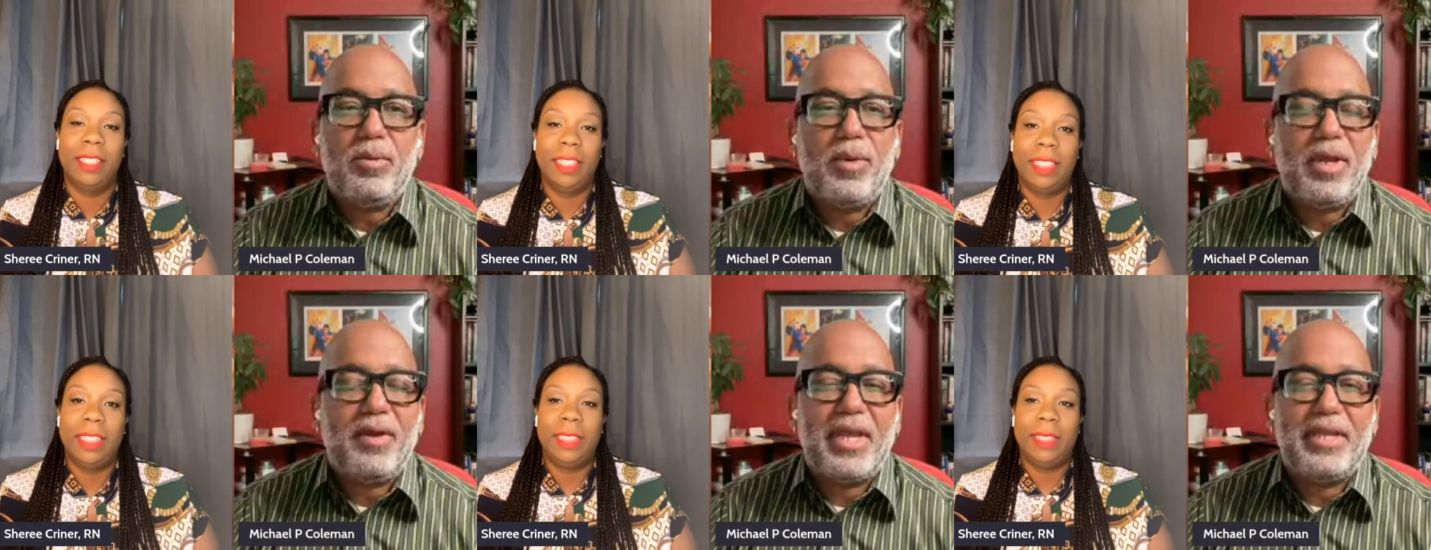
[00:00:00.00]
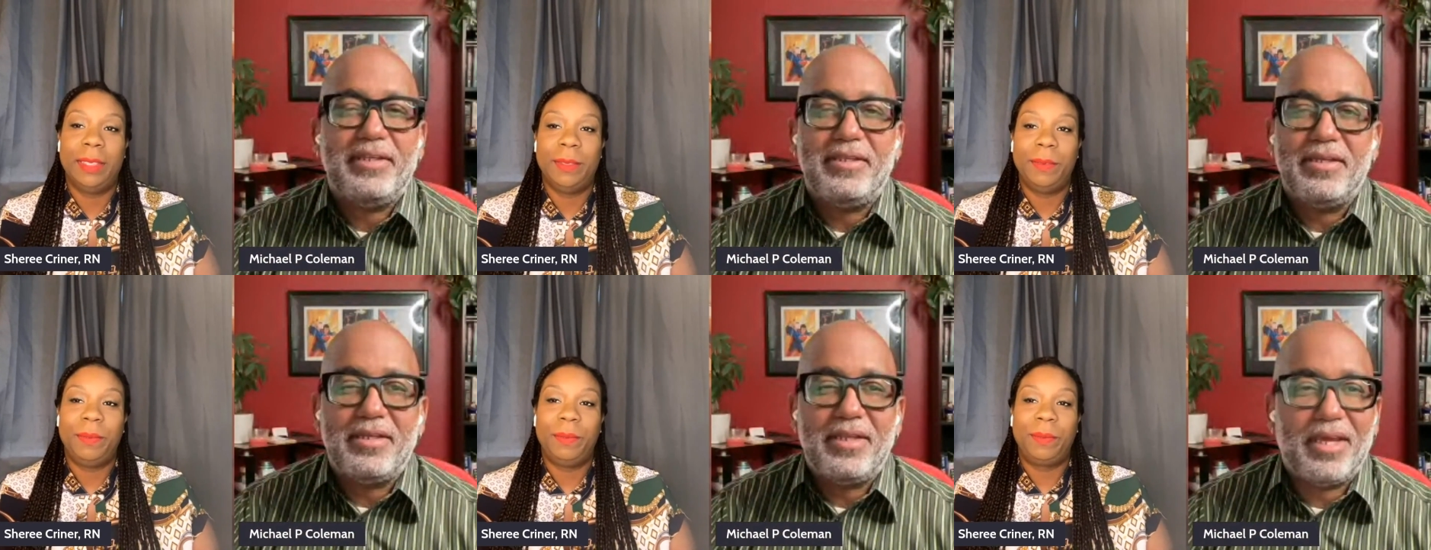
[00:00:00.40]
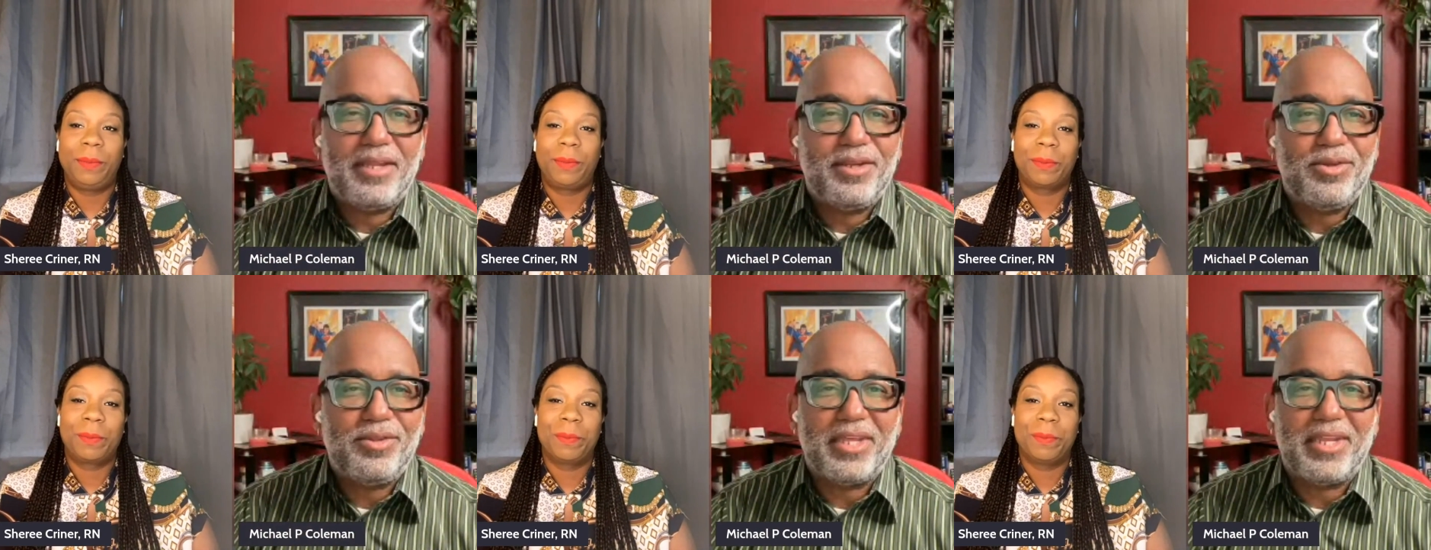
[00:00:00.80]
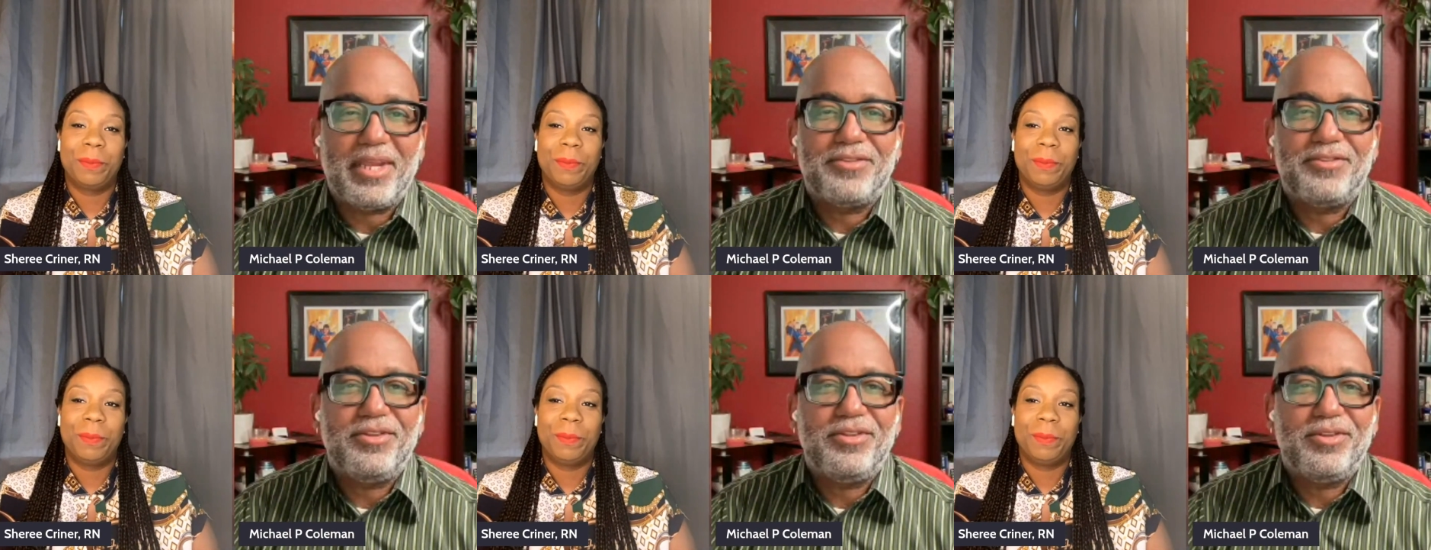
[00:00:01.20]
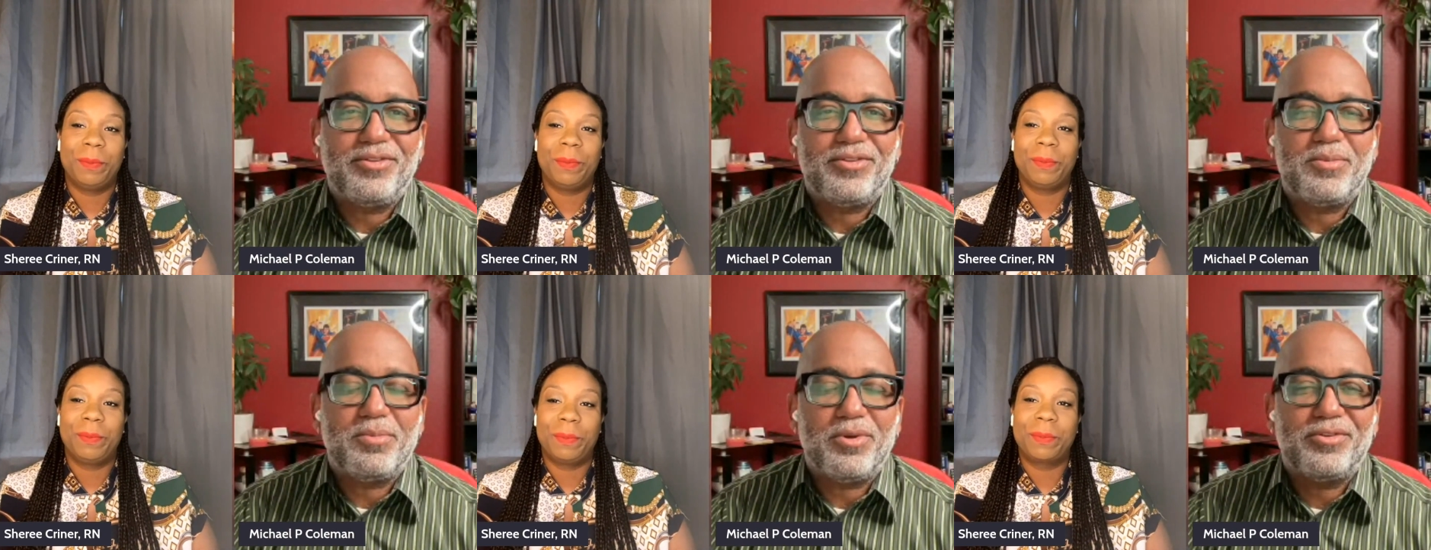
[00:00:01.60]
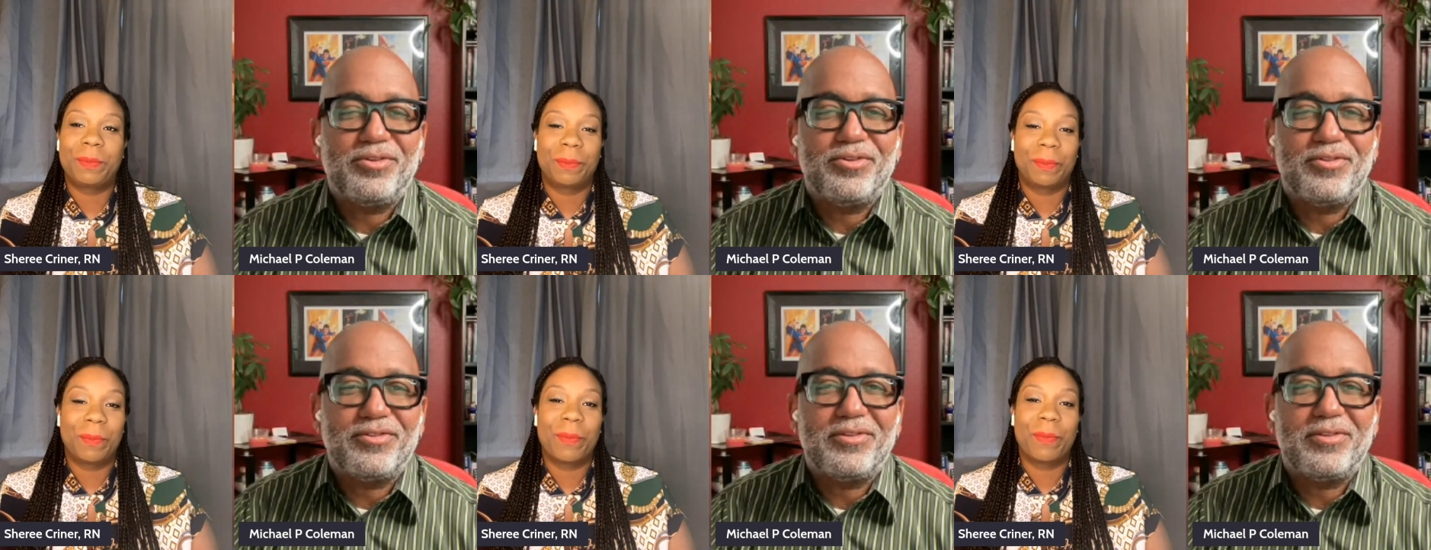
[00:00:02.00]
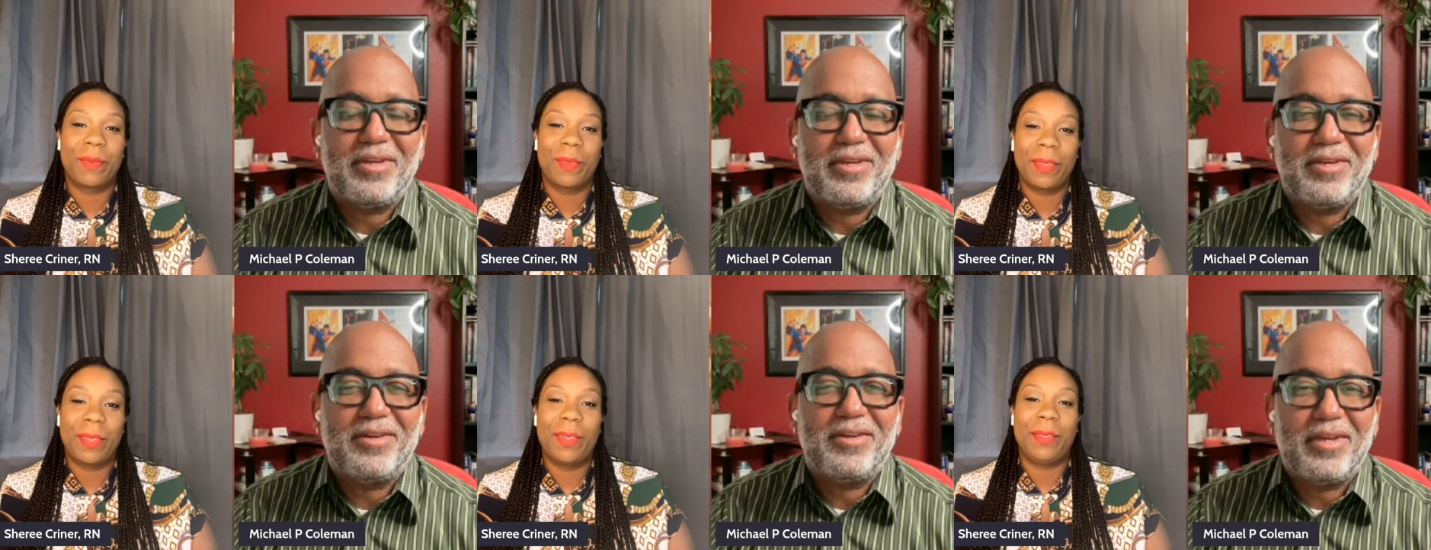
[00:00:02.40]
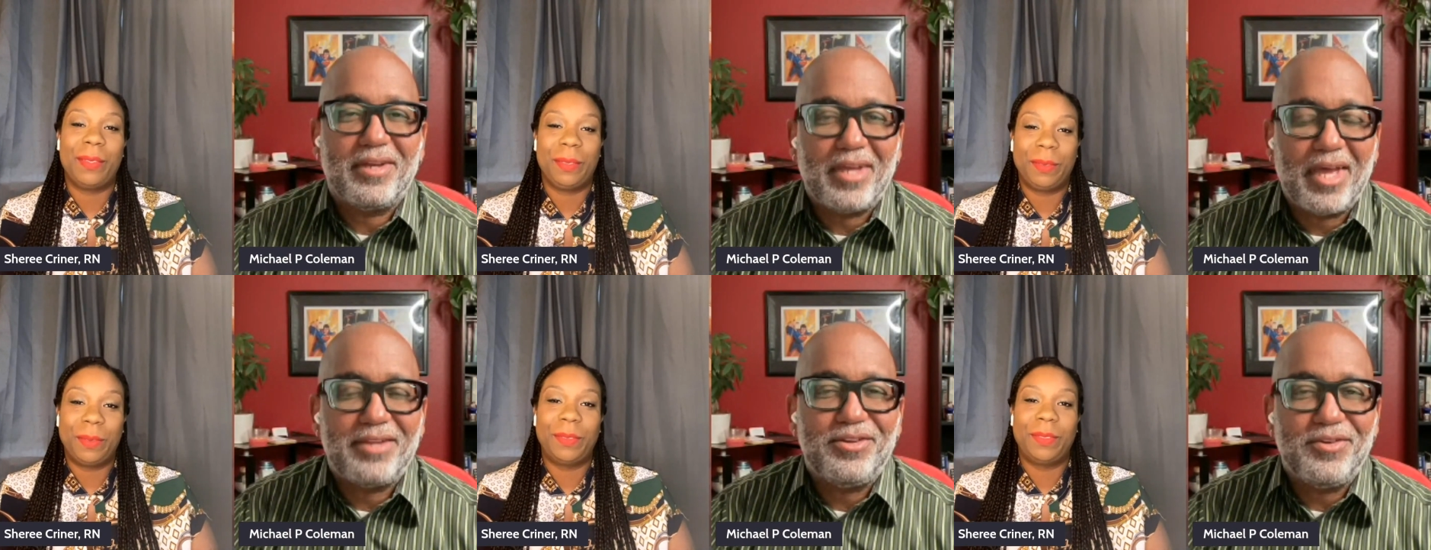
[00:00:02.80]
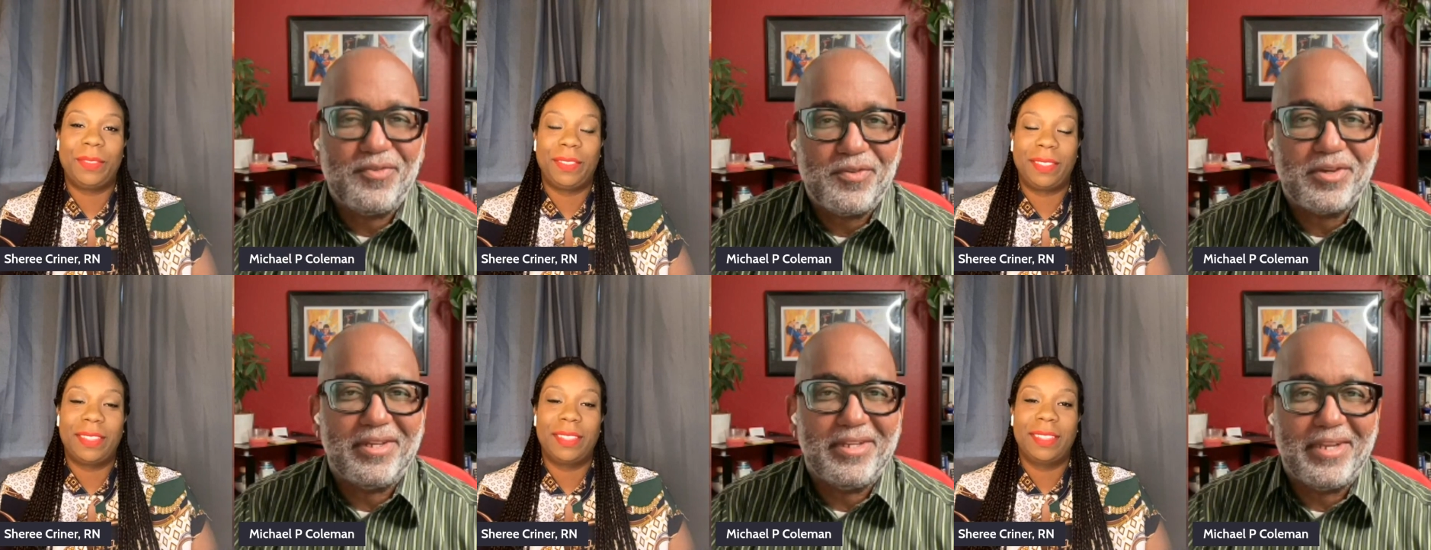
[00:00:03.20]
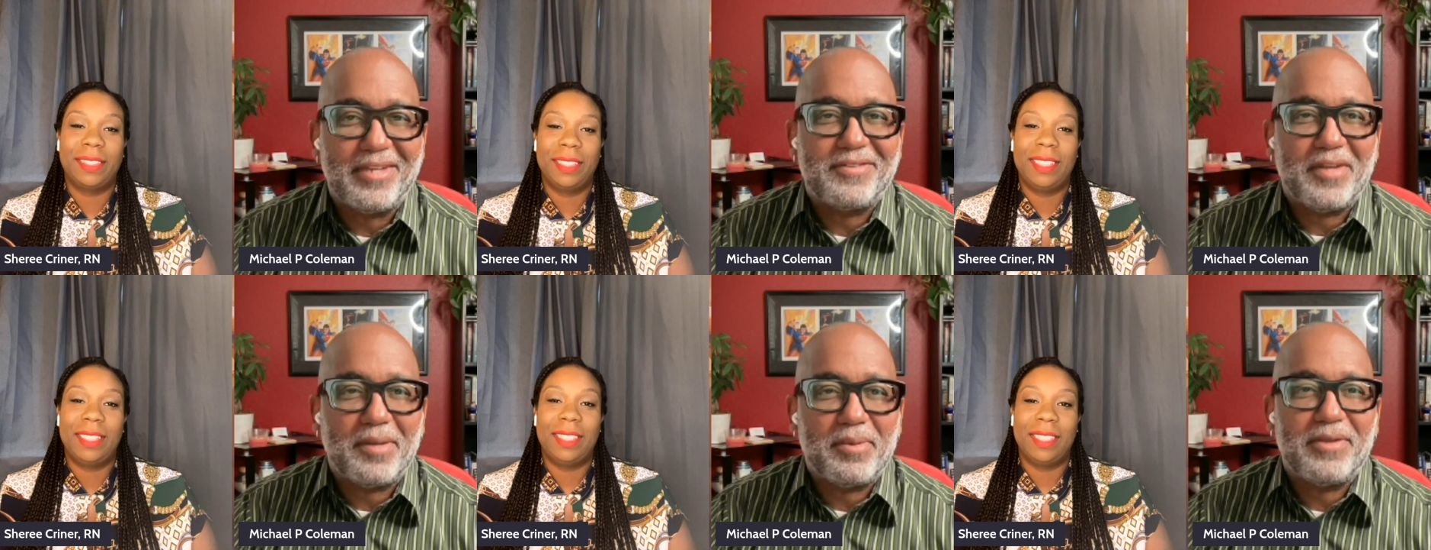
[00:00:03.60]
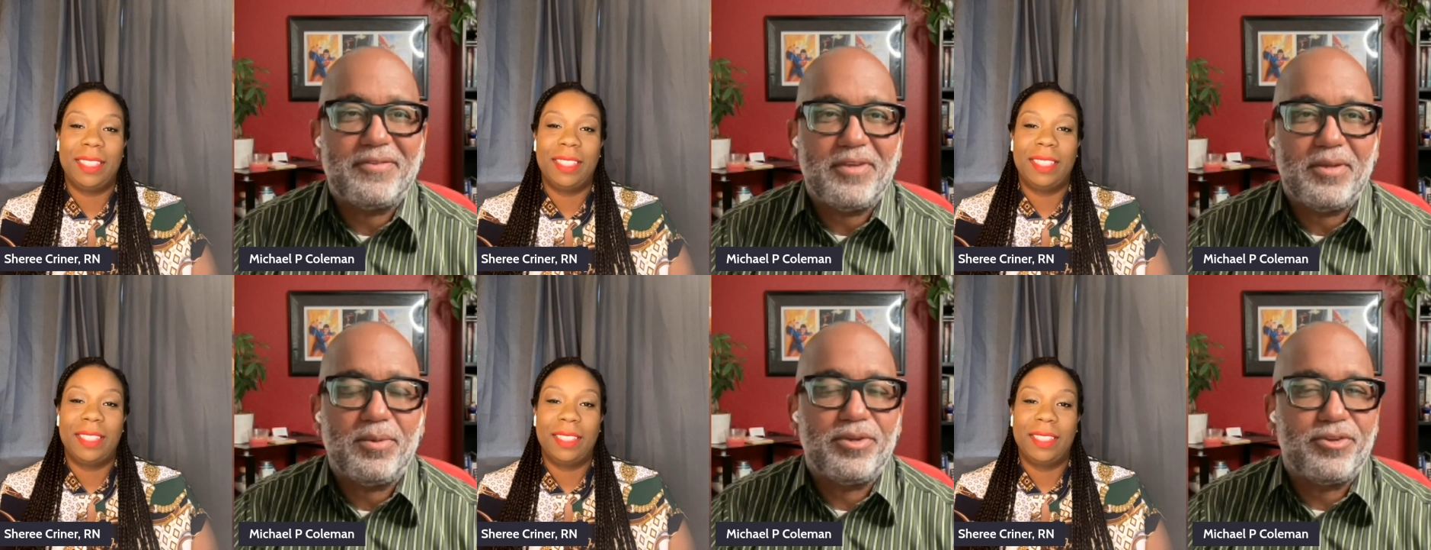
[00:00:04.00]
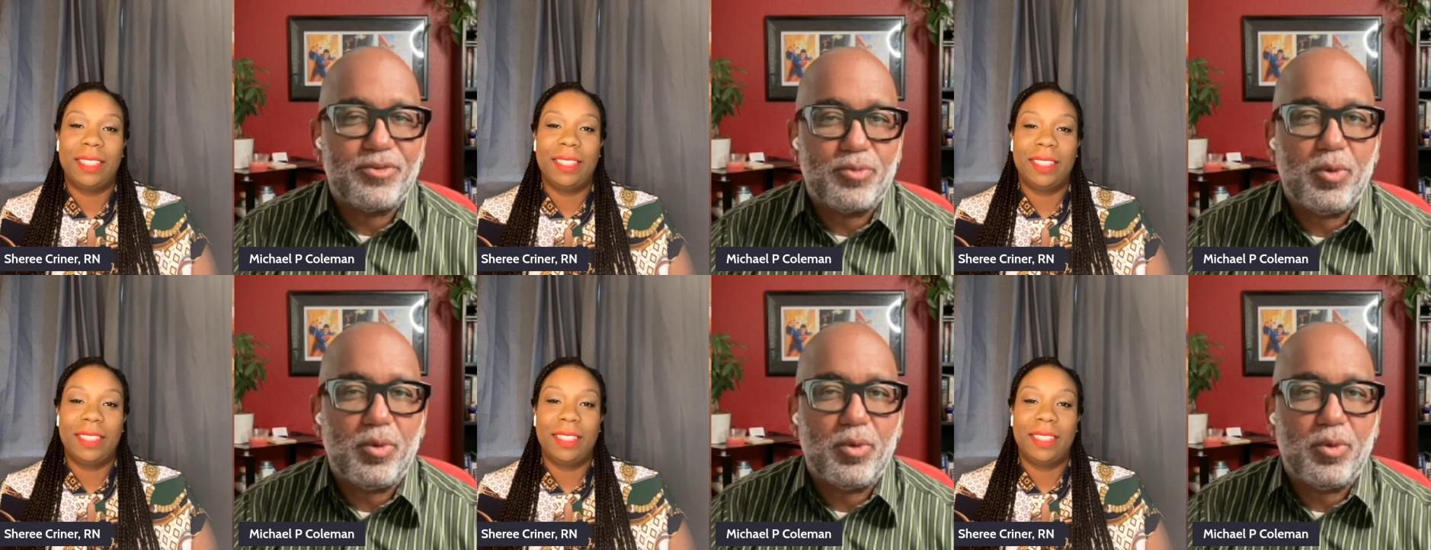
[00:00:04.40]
Speaker 1: Oh wow, I did not know that. I'll see those commercials uh, a lot differently next time I see one.